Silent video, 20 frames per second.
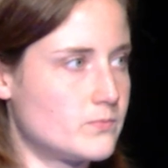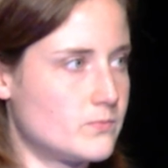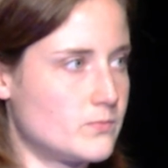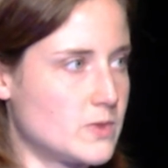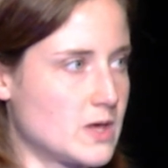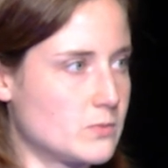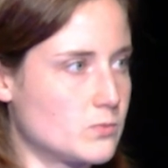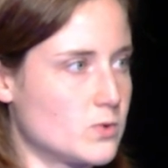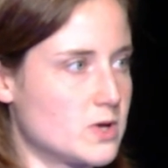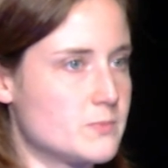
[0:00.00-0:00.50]

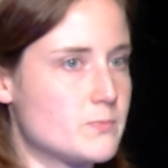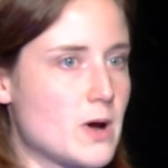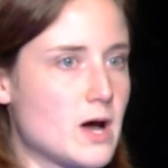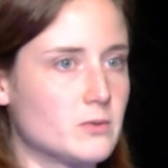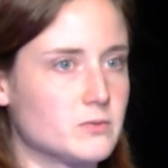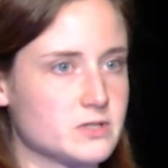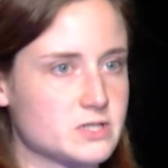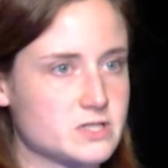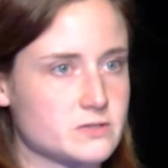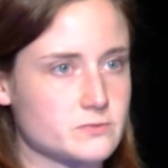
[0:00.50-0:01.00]
then we
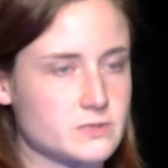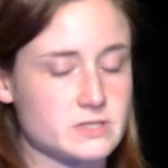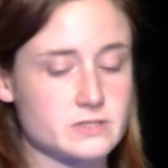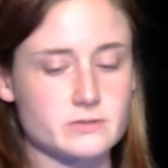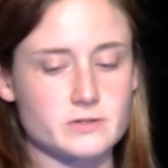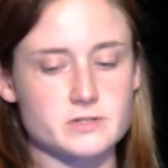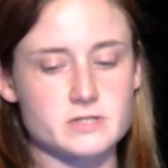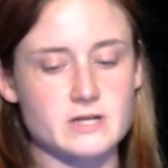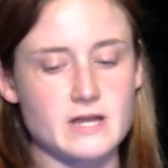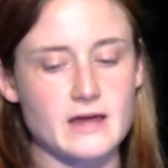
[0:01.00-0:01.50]
publish the
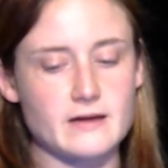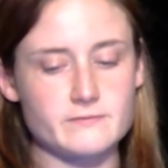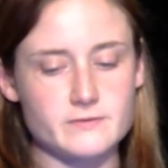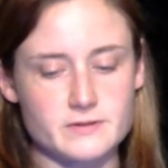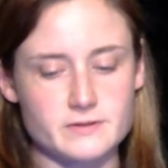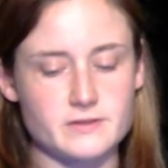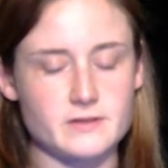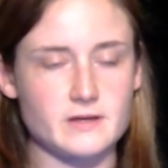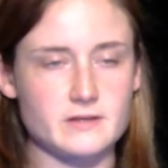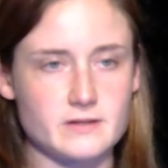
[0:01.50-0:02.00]
research. And
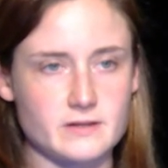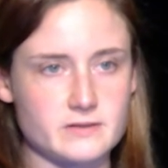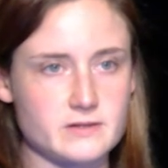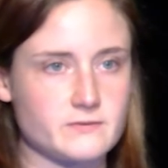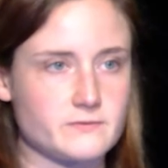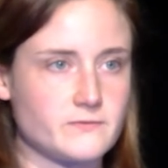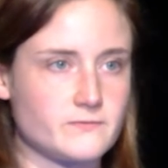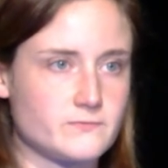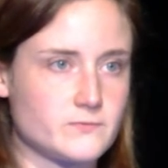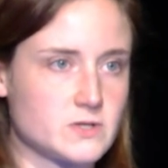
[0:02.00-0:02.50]
everything that the
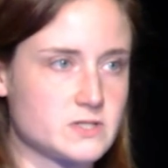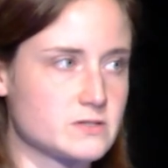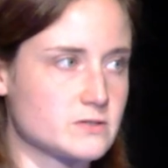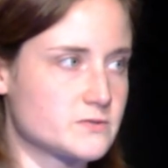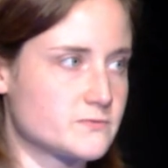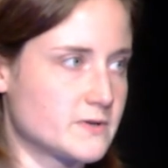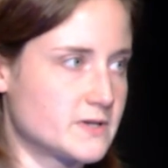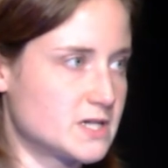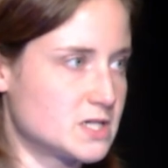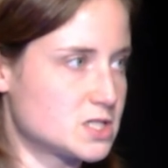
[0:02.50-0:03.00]
Research
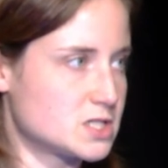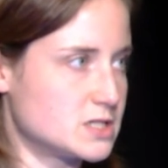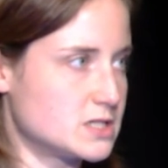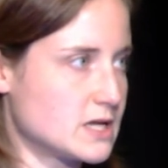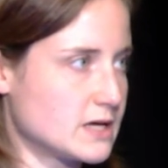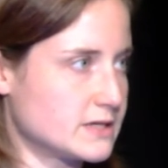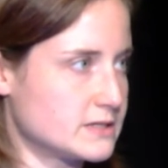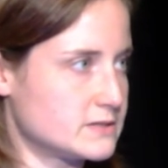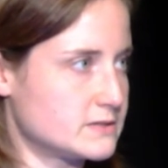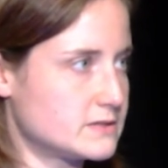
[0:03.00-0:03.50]
Foundation
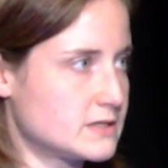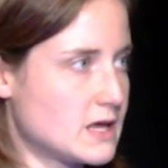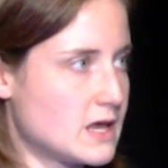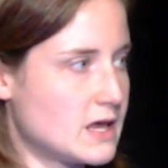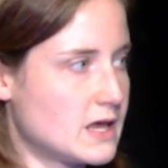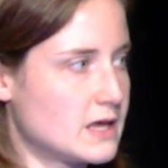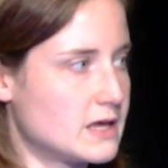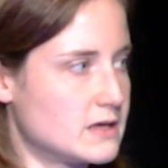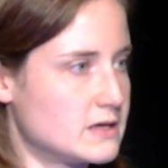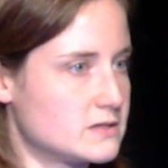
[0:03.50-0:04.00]
does
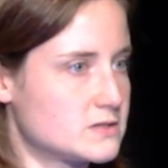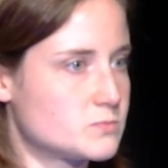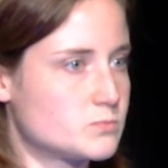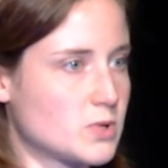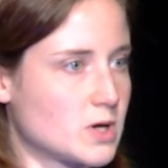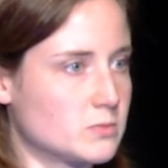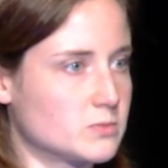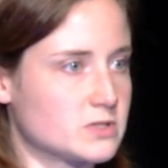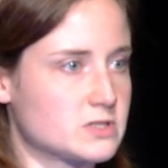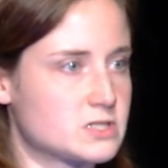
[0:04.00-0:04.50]
is
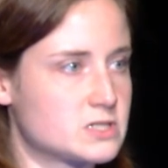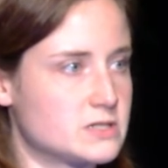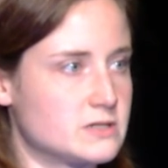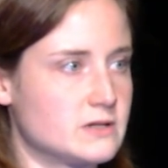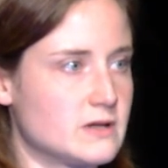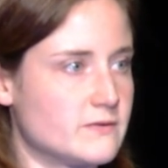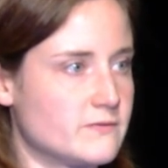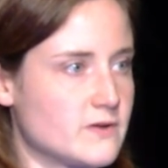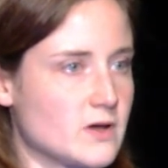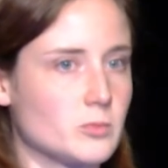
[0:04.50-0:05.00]
published and
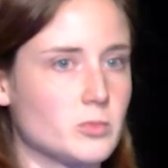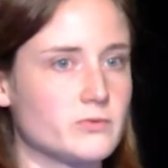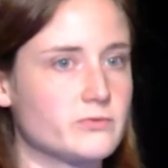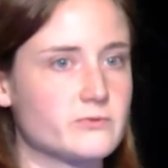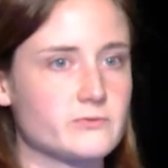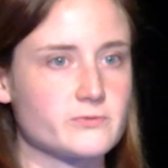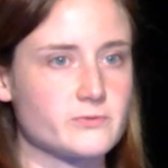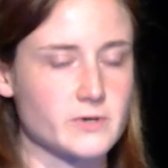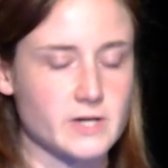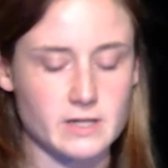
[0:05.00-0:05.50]
available
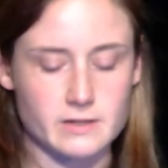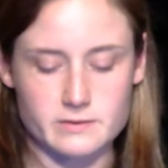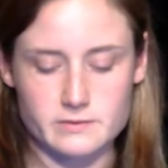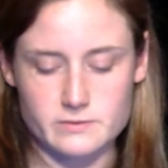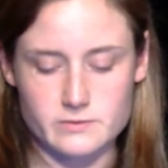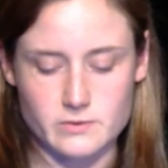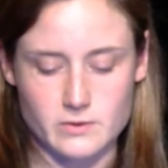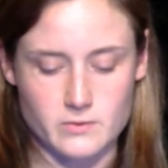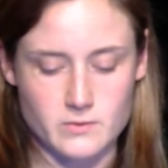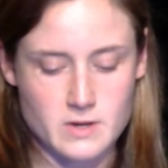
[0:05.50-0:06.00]
for free,
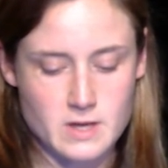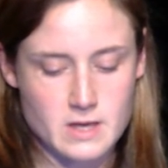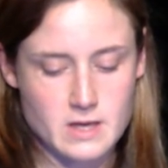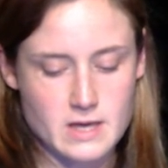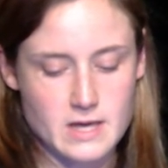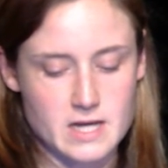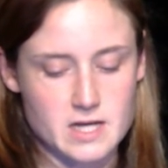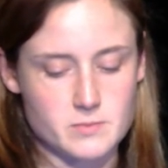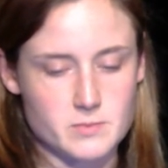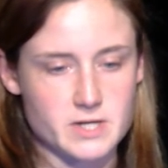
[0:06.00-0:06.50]
so
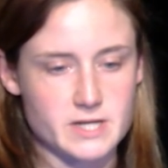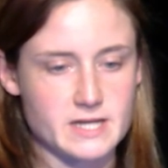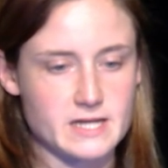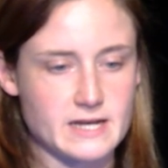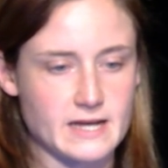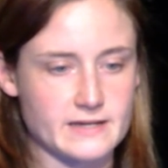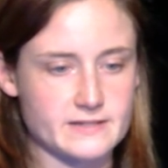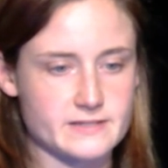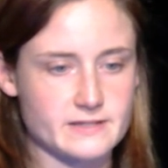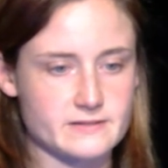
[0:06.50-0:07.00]
anybody can
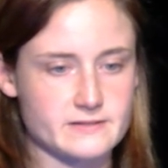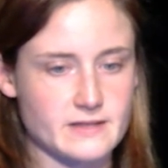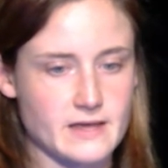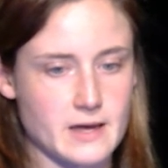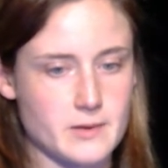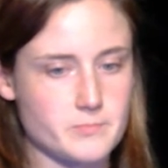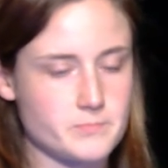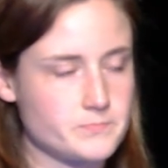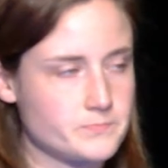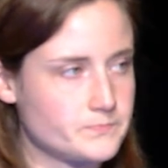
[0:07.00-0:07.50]
access
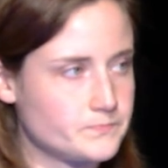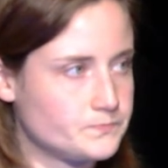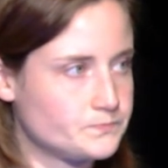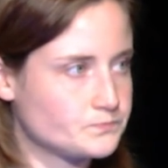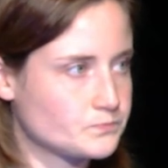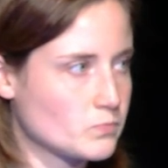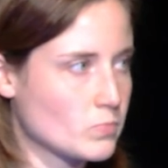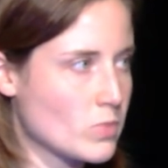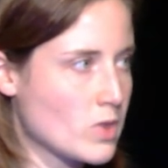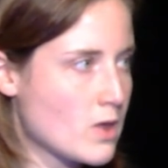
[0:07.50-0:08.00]
that.
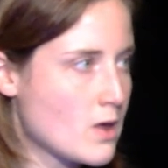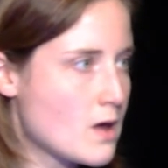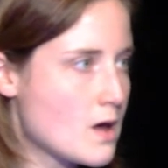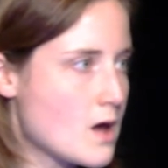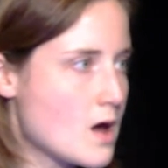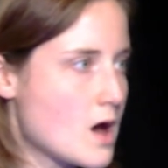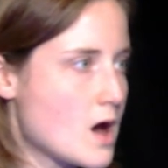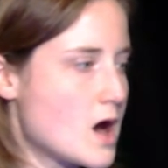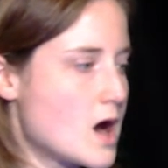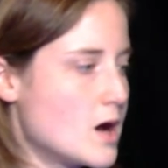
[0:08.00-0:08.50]

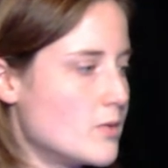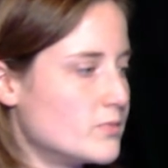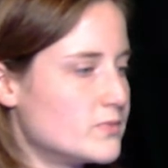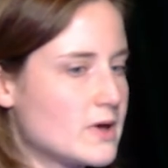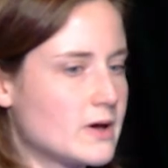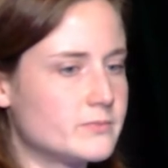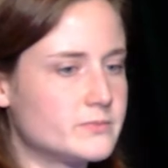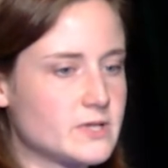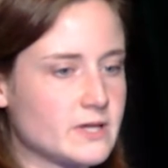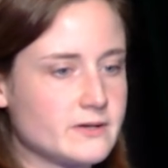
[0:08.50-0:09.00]

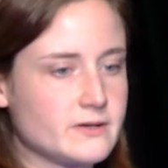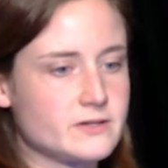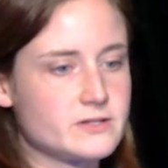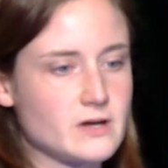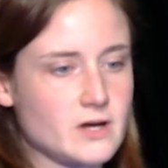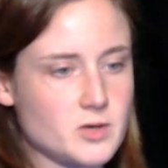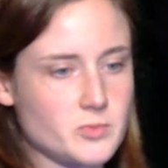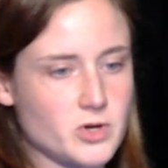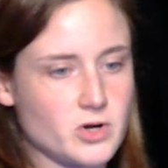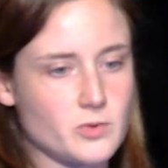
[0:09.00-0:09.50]
I'm going to
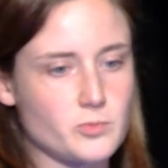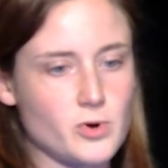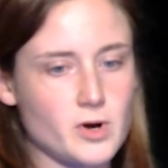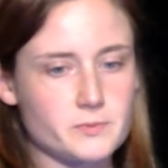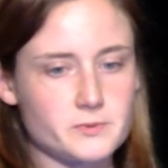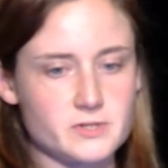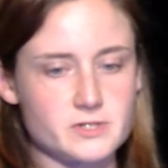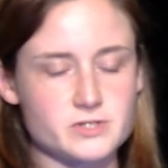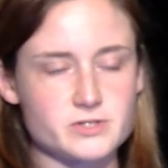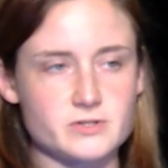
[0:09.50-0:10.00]
talk about our
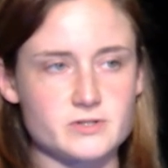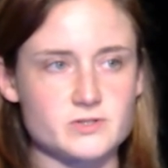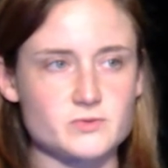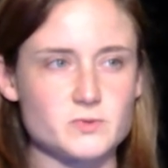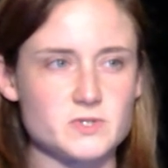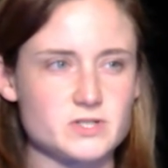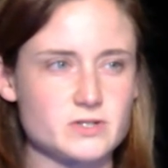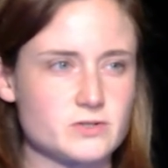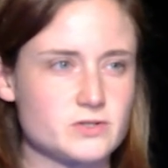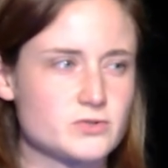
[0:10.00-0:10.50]
property insurance
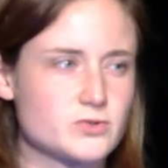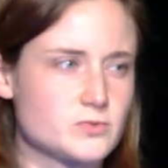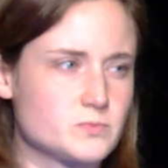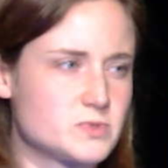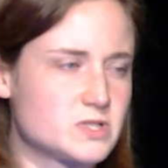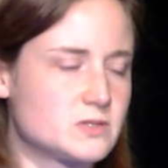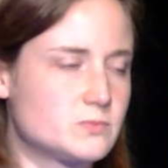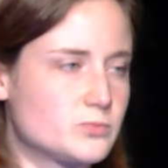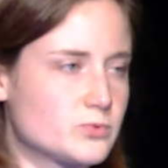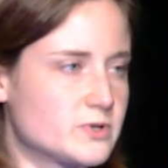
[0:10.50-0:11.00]
research group
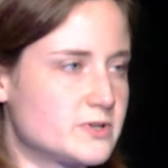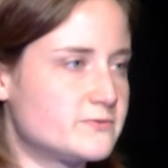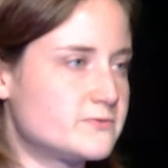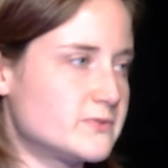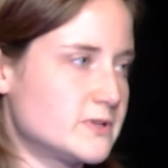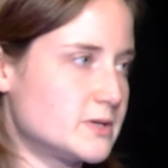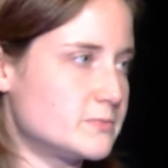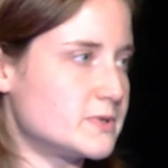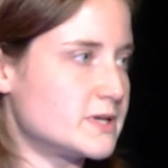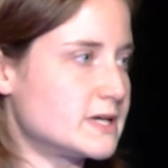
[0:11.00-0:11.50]
just
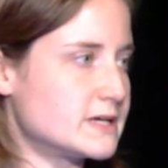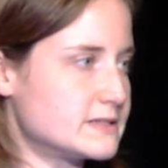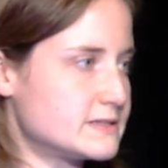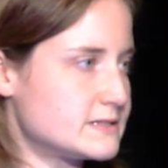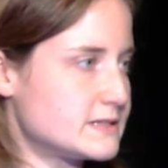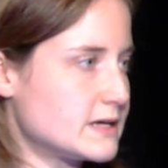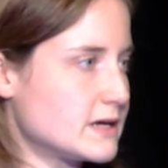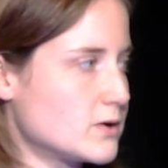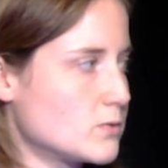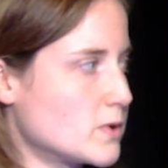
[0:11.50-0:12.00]
briefly because
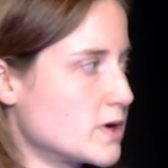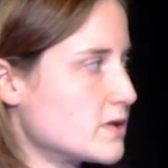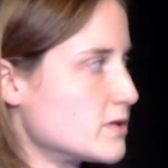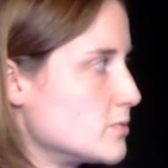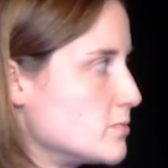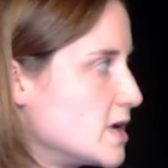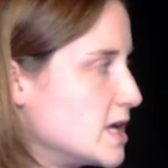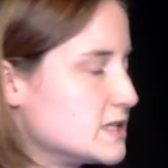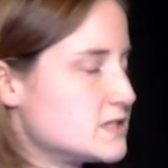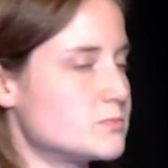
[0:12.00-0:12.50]
they are one of
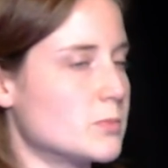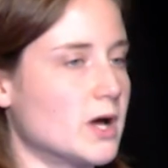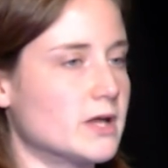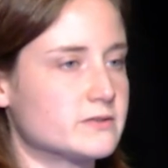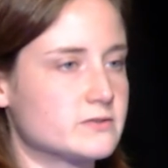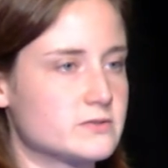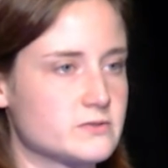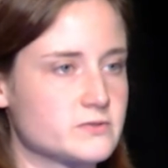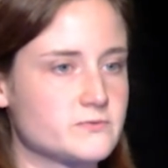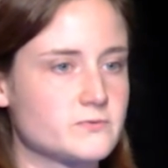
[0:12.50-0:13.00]
the main
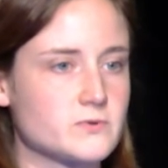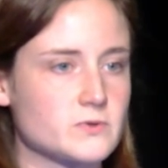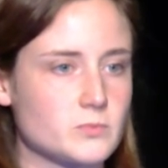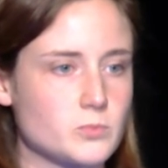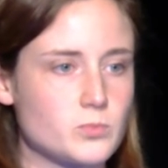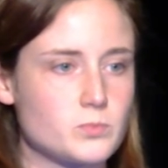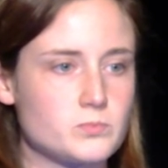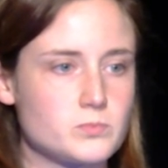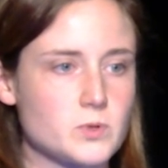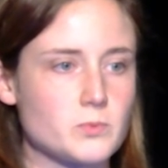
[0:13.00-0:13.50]
sponsors for
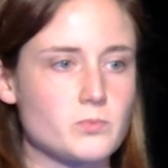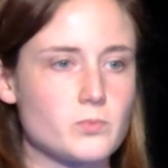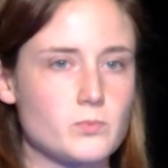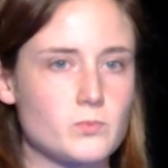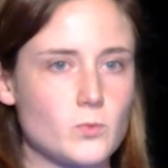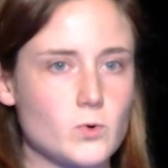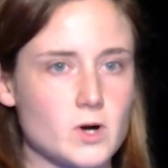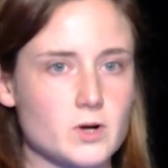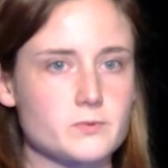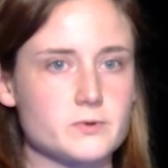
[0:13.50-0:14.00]
the
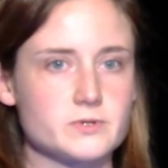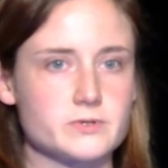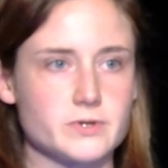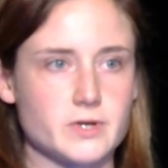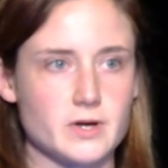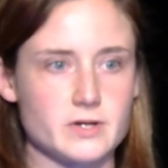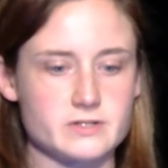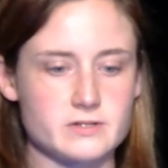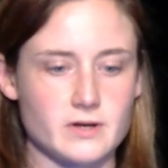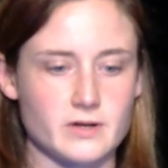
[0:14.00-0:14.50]
work we're doing
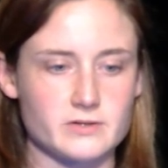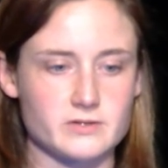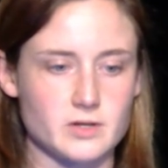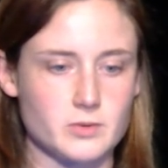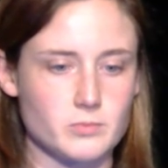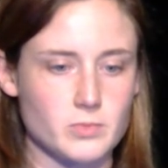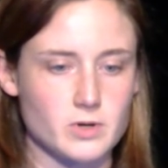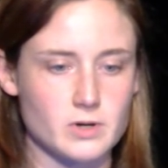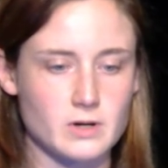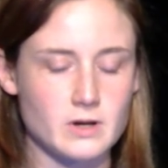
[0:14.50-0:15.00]
on tall
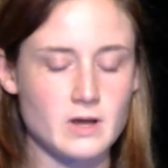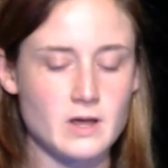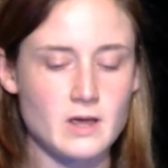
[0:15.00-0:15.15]
timber.